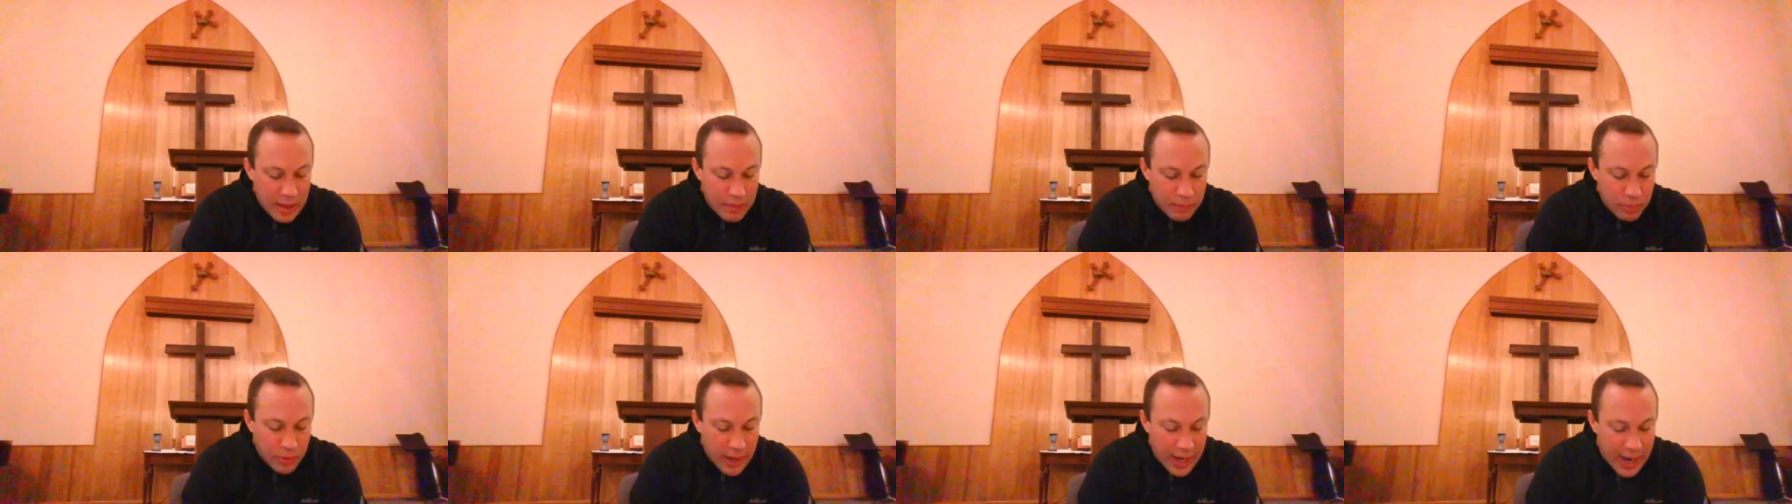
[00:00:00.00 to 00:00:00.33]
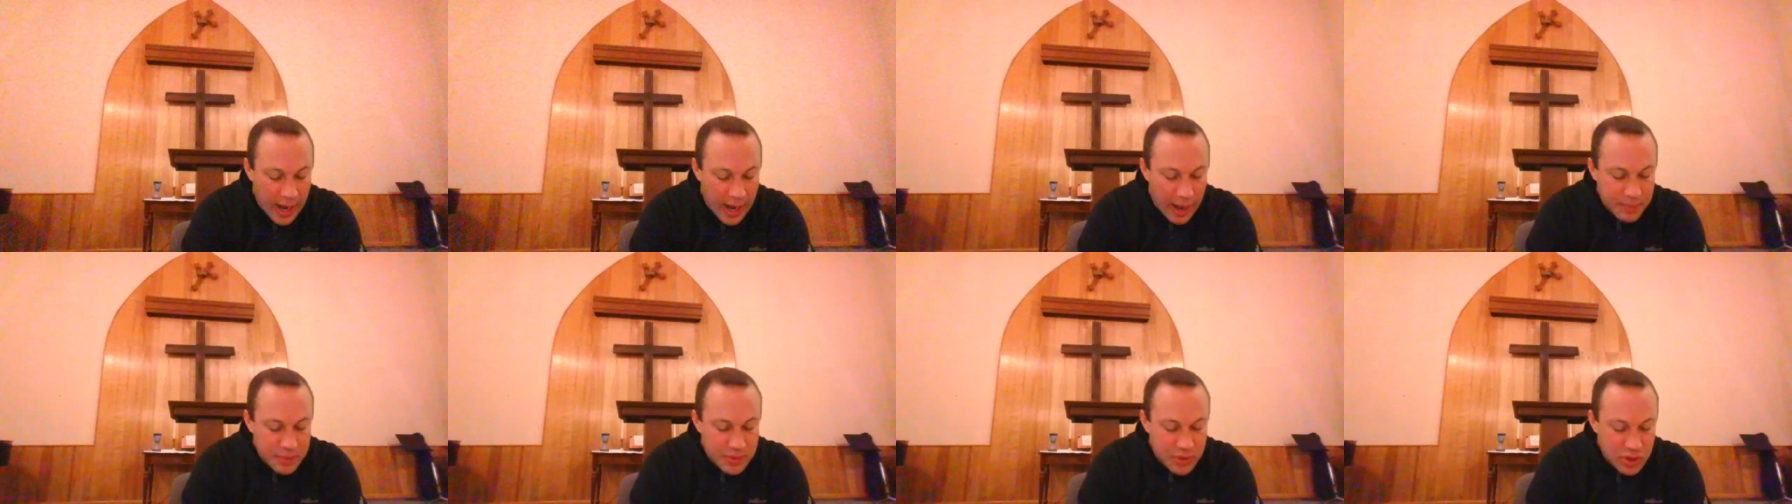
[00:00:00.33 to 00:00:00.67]

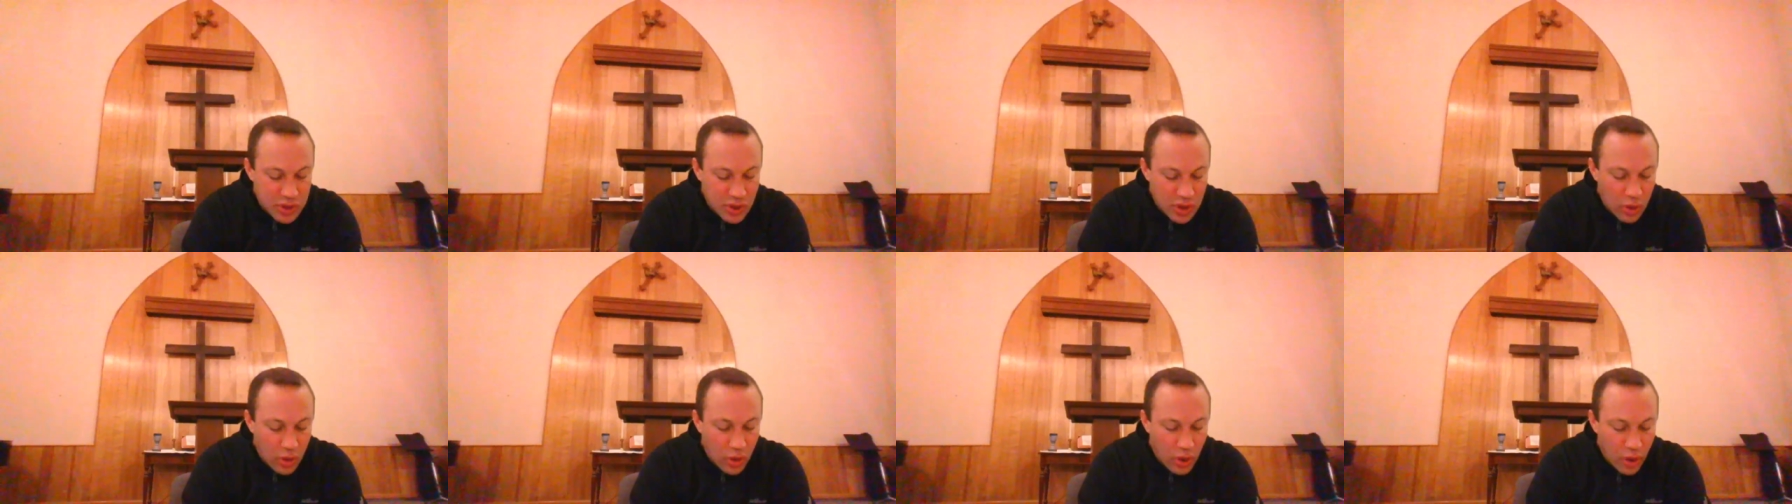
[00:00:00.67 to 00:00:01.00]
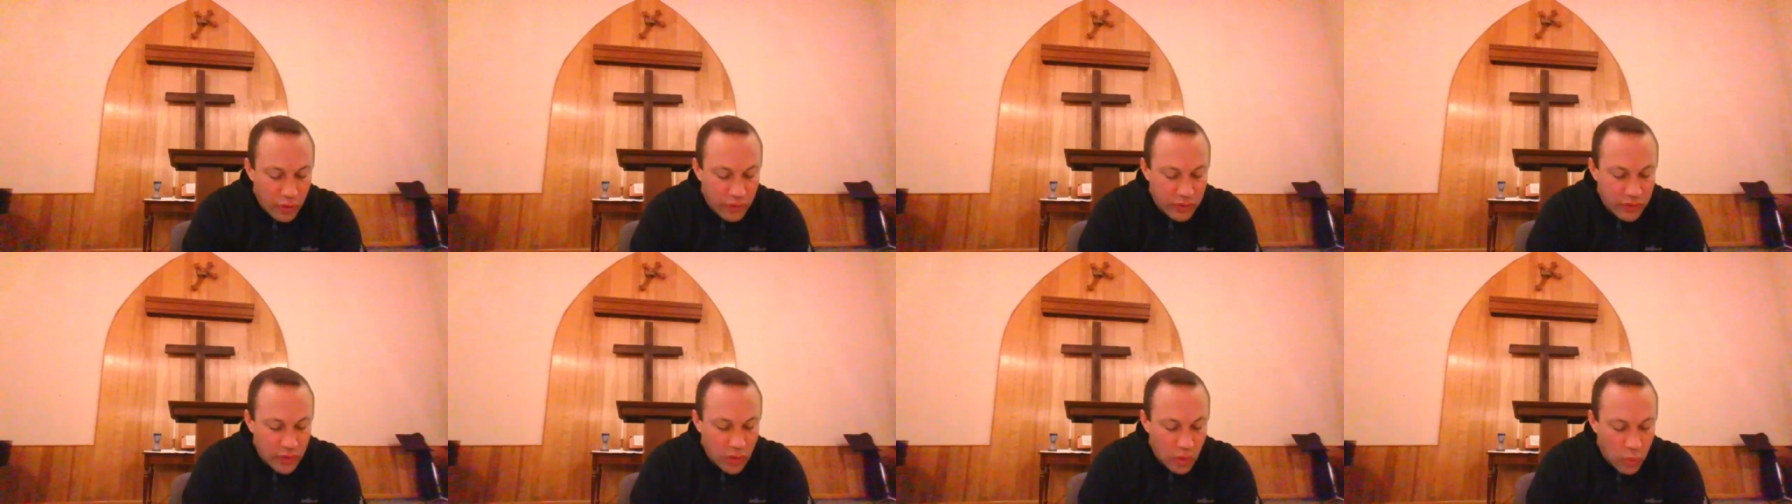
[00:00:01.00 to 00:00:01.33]
perhaps so
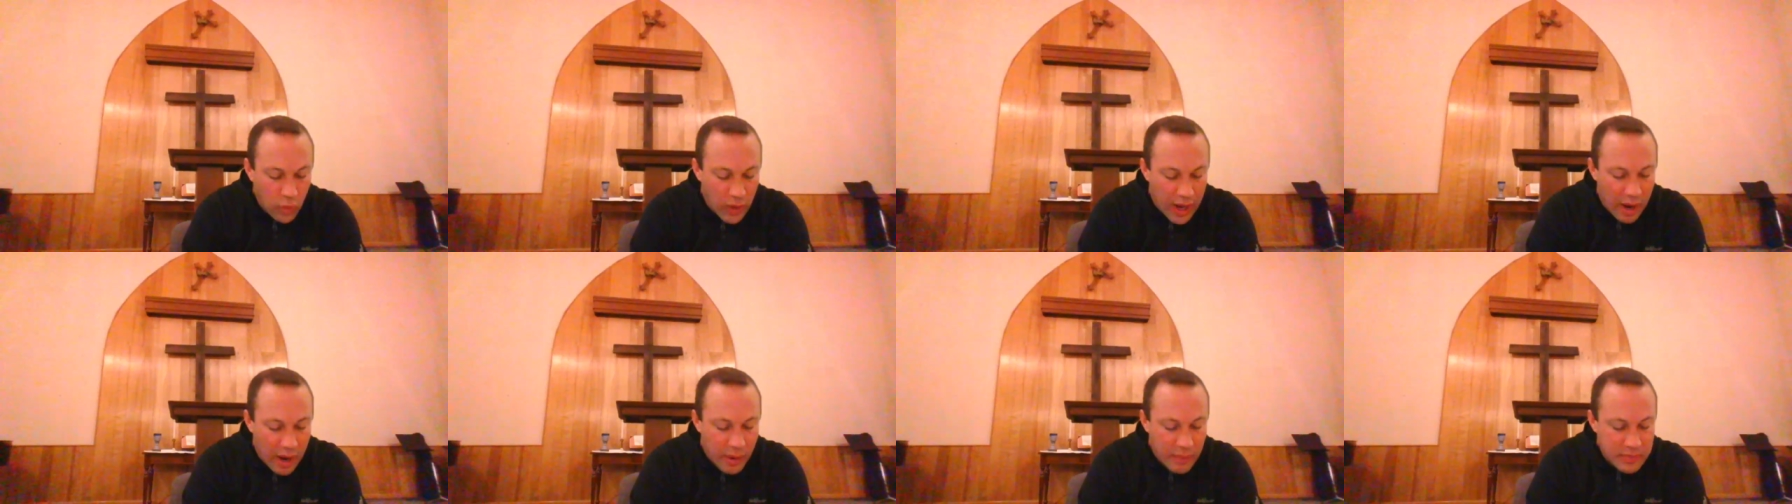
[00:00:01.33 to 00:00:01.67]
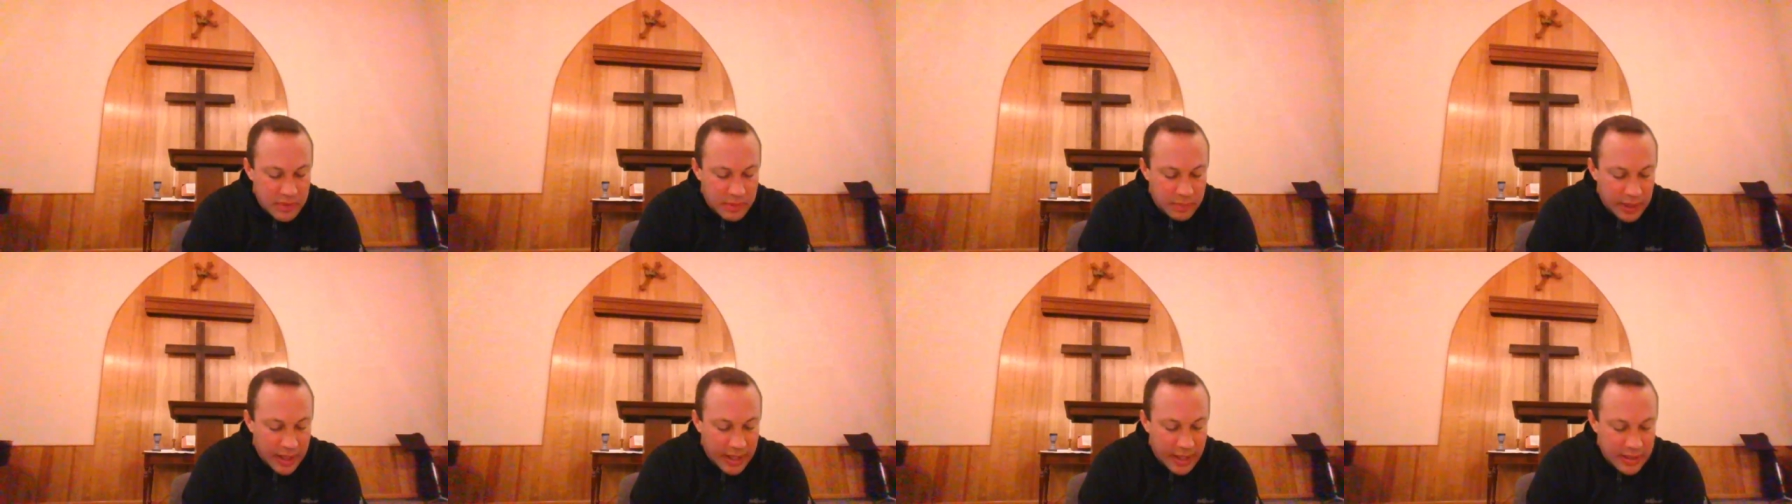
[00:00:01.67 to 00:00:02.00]

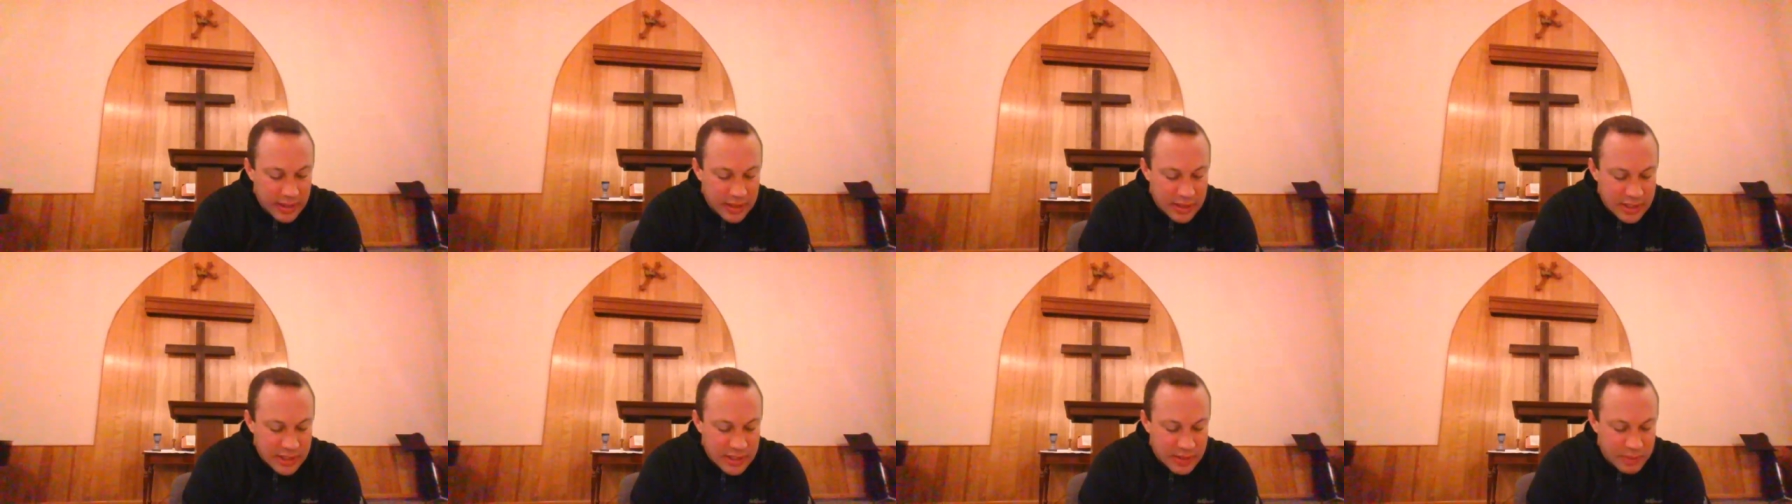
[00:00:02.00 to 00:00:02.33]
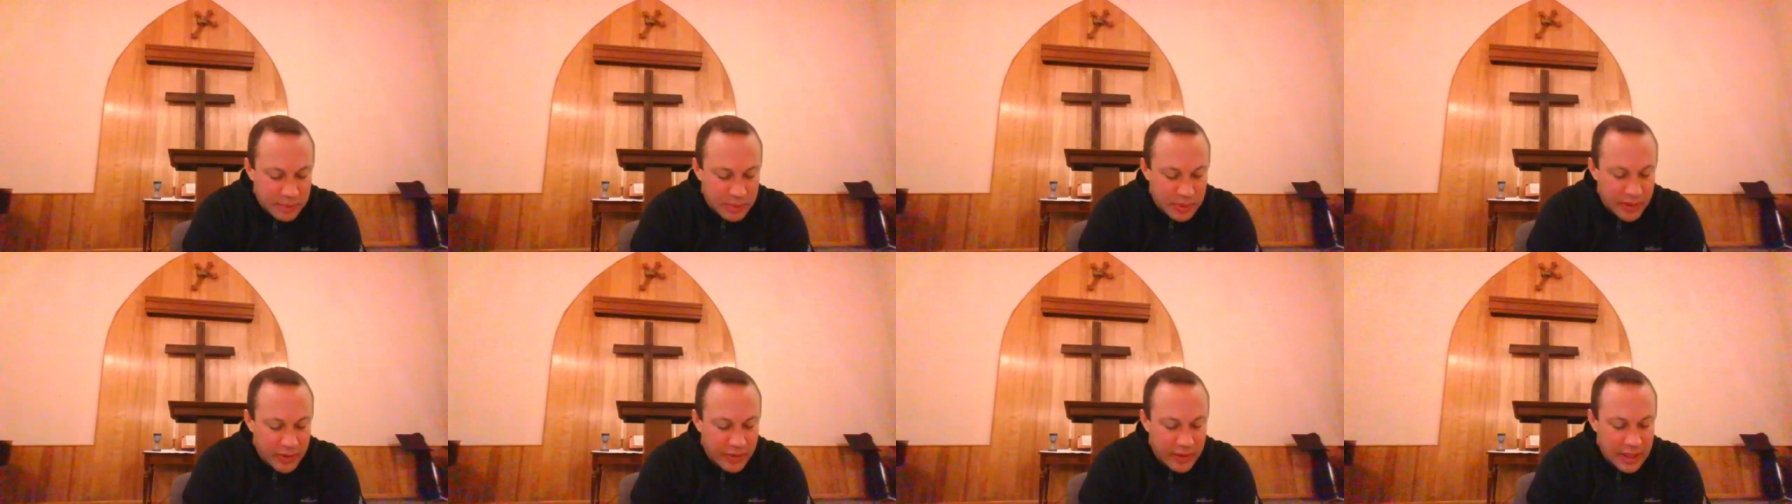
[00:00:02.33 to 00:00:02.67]
overwhelmed by the
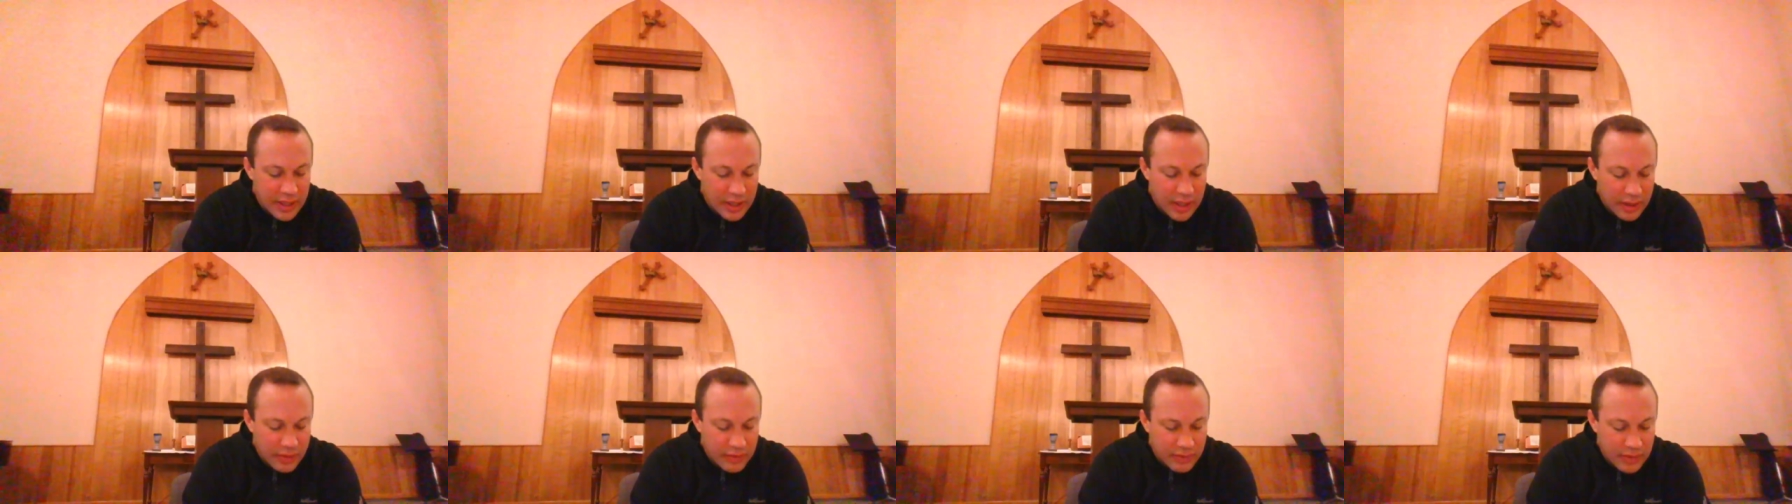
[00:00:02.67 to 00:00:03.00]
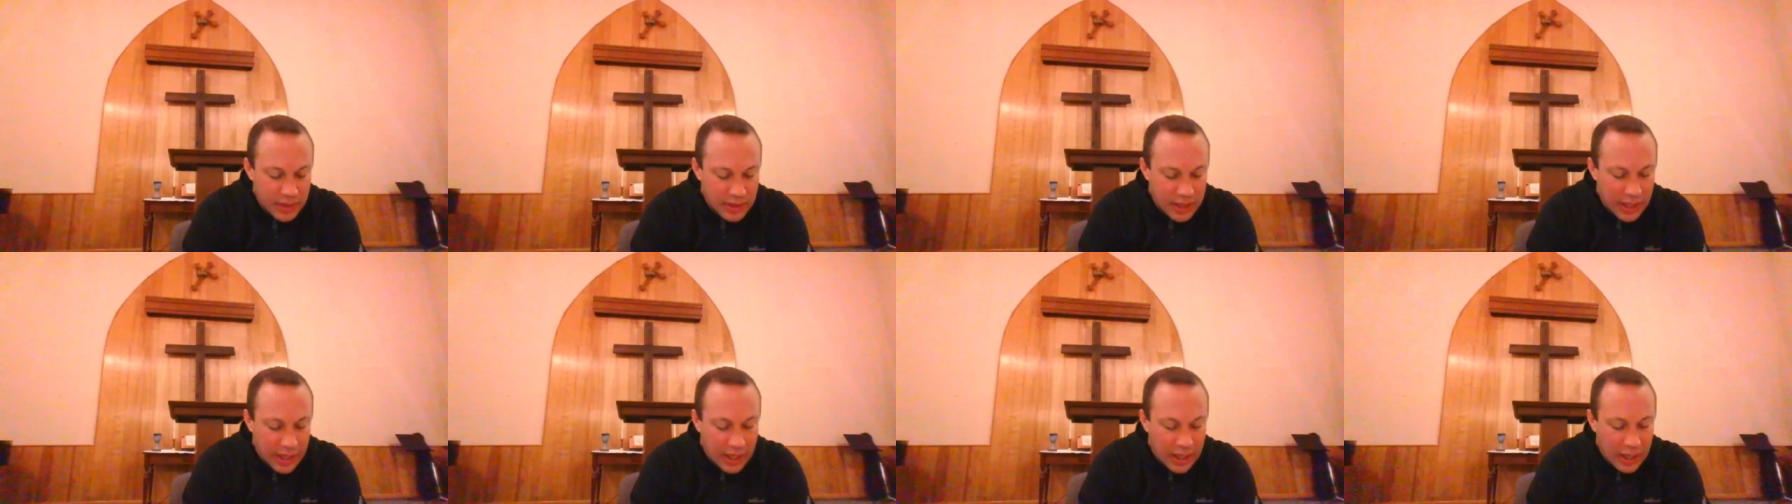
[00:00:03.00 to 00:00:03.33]
Spirit
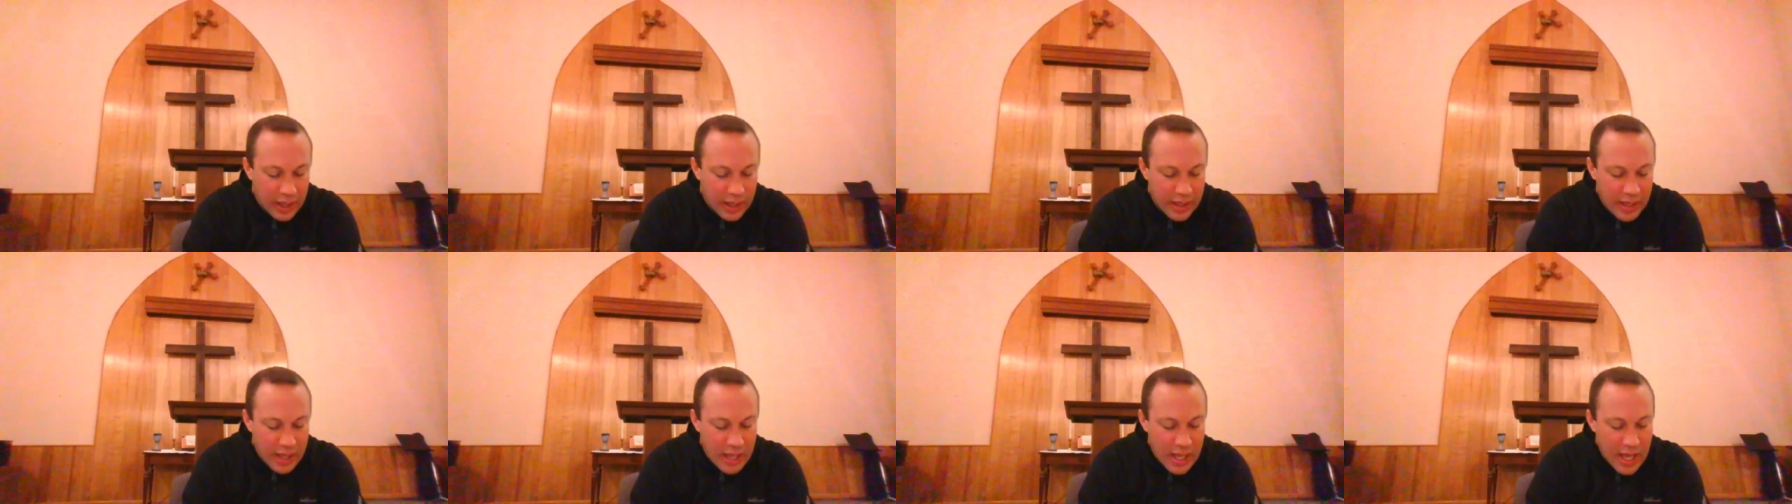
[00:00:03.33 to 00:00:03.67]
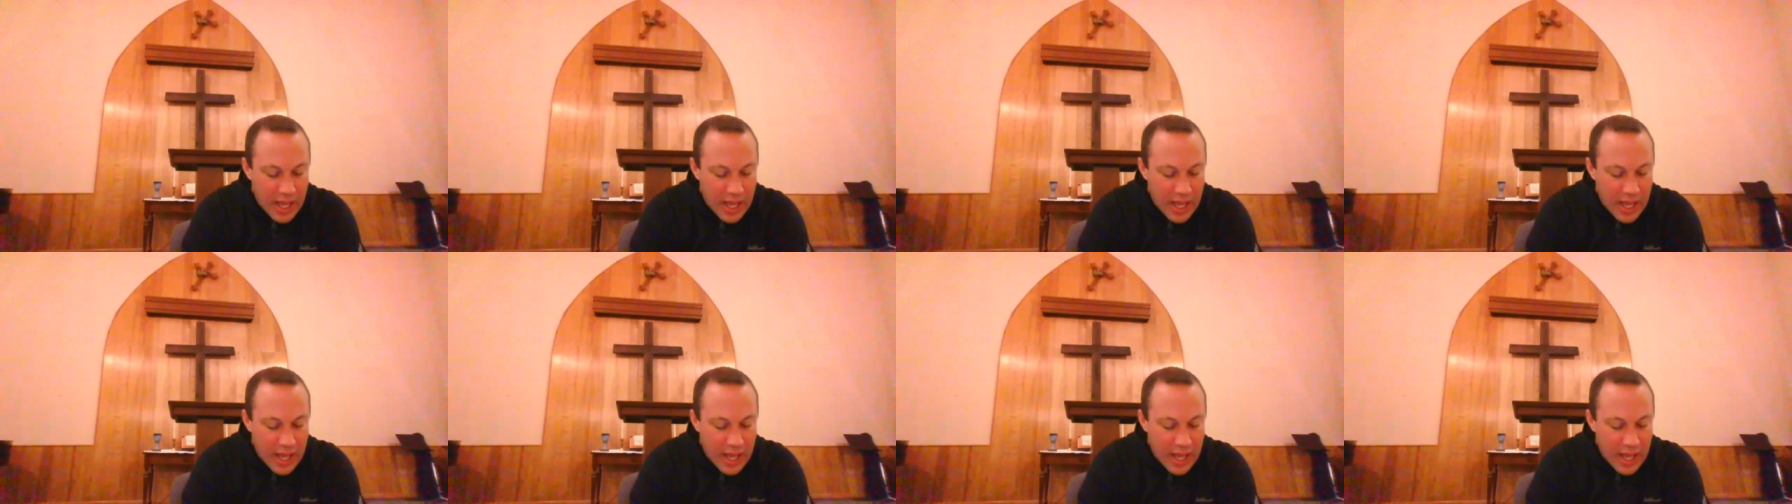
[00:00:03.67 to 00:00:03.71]
of God